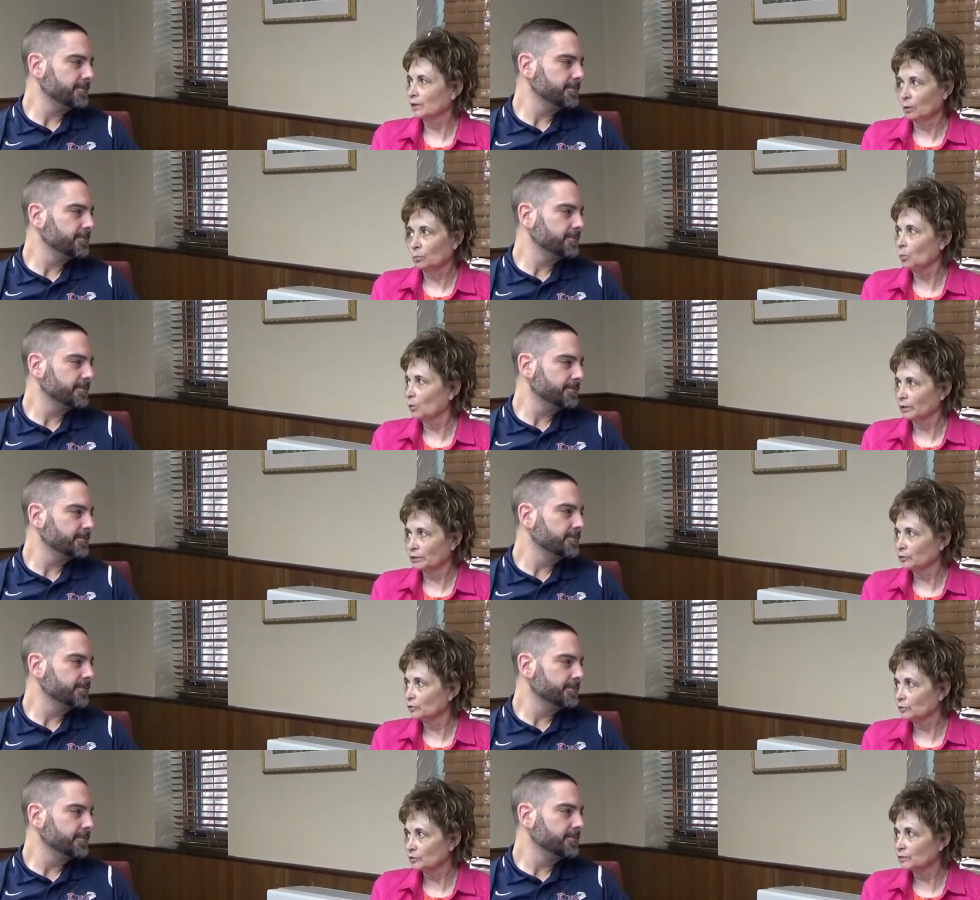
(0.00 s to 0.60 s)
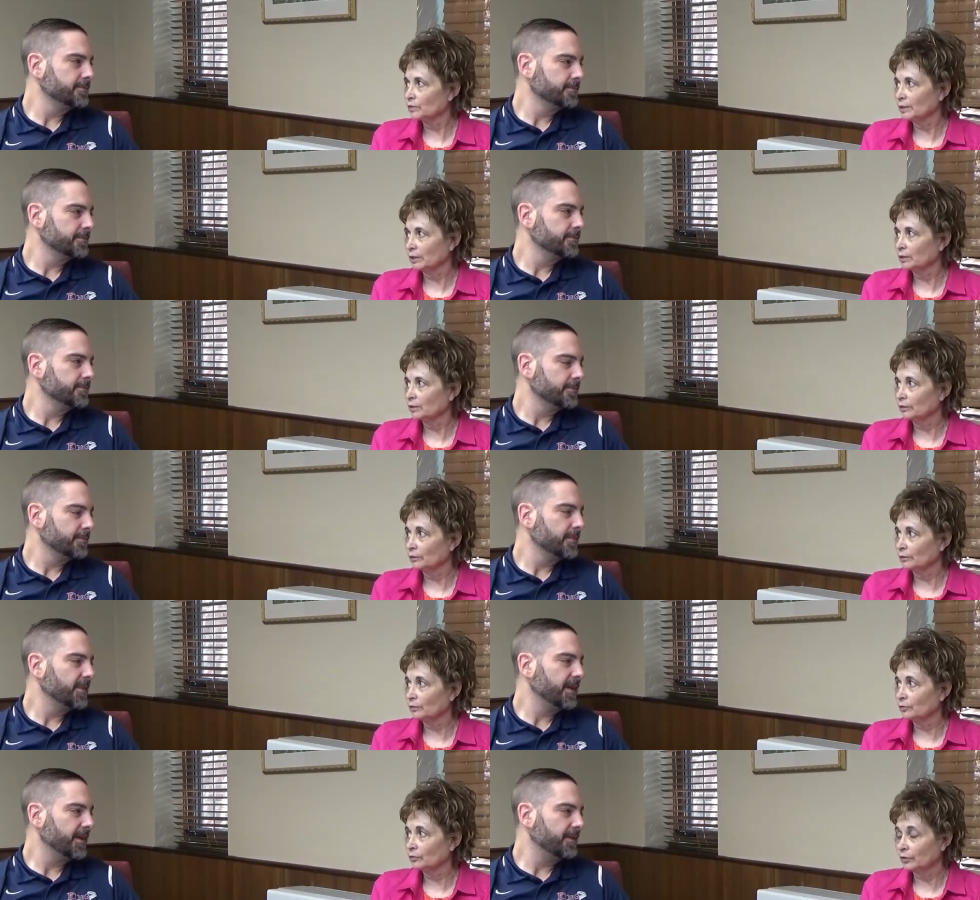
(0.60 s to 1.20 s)
Speaker 1: I wanted to see it
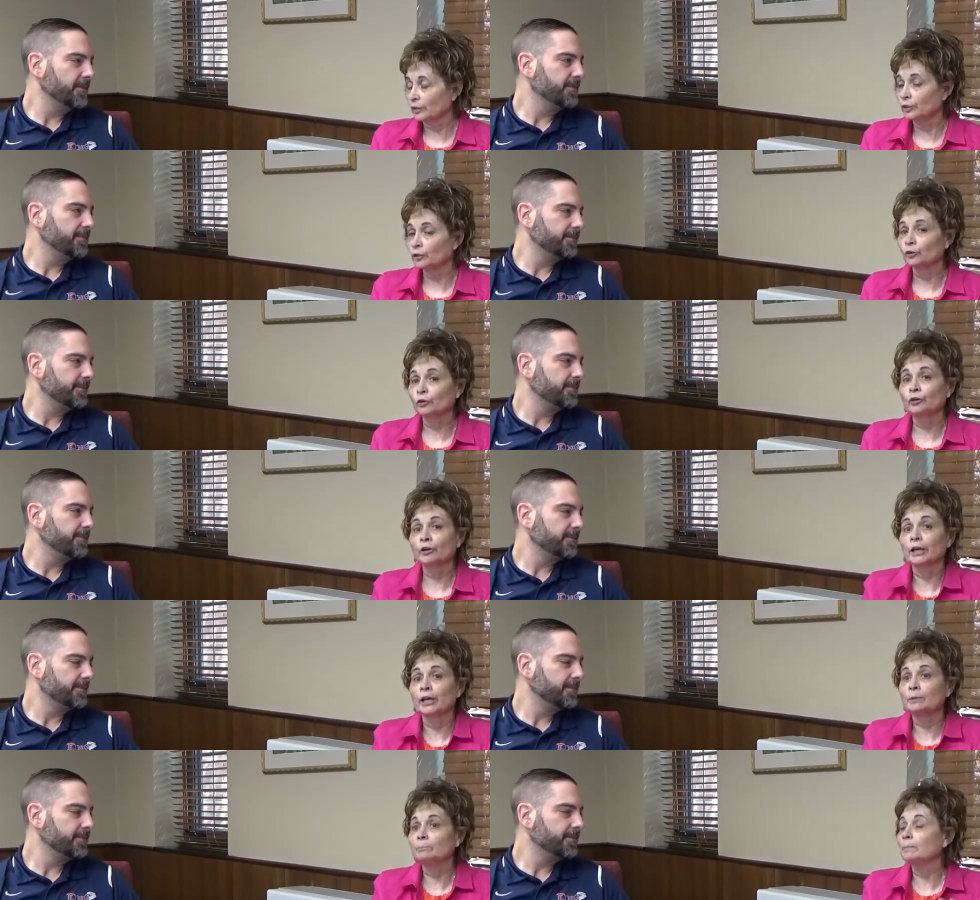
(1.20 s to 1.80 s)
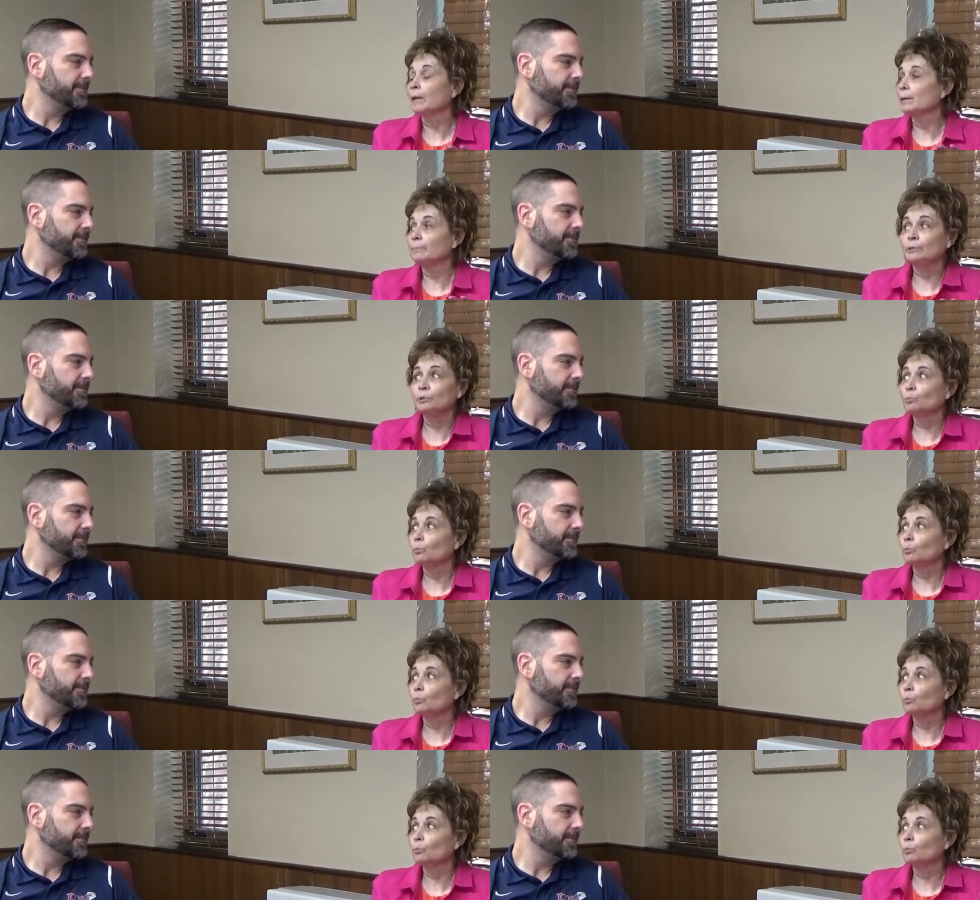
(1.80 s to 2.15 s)
in the yeah. theater, and maybe